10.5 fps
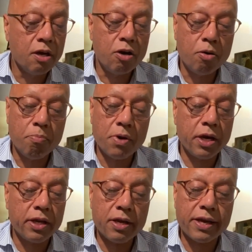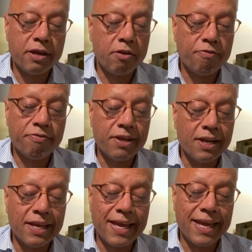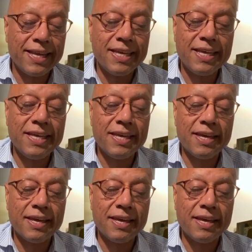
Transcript: On mine, I cannot feel any